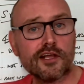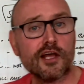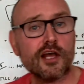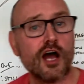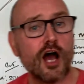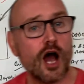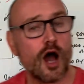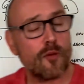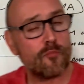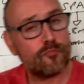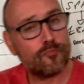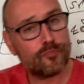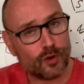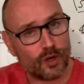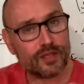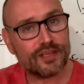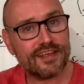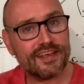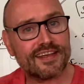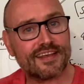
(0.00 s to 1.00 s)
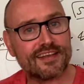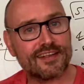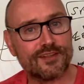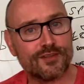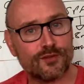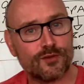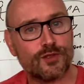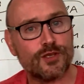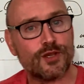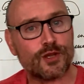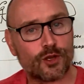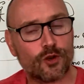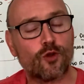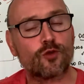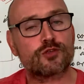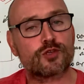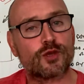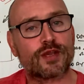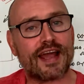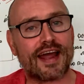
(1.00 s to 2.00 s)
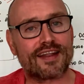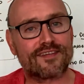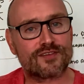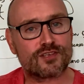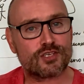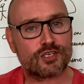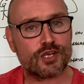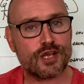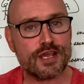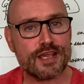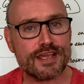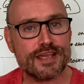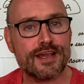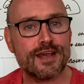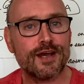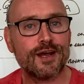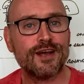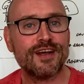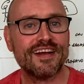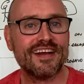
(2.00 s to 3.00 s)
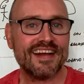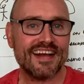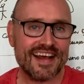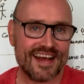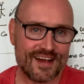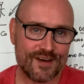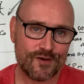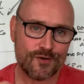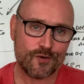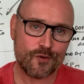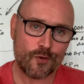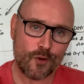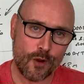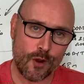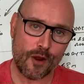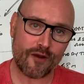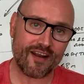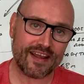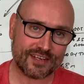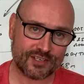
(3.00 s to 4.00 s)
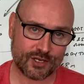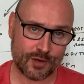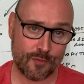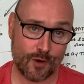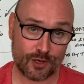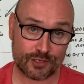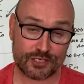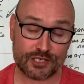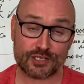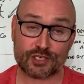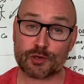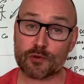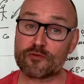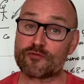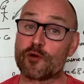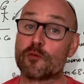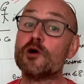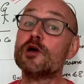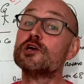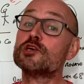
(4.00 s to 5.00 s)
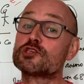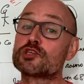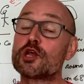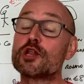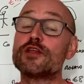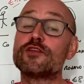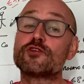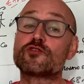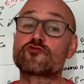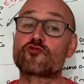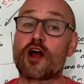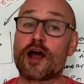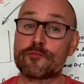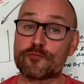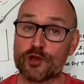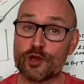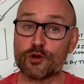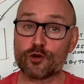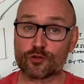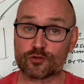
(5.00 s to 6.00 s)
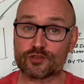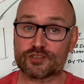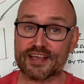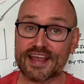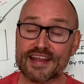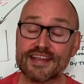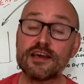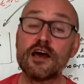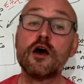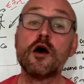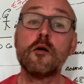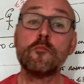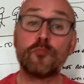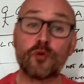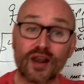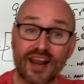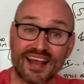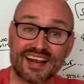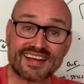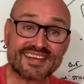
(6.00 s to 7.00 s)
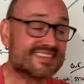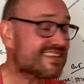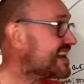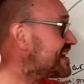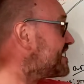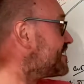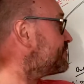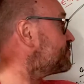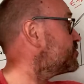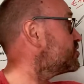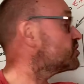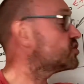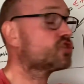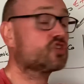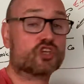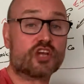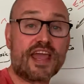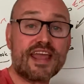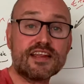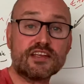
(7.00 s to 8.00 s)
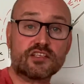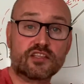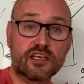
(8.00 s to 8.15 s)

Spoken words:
But you can also kind of see where HMRC is coming from. Certainly the tribunal did. But like I said, if they'd changed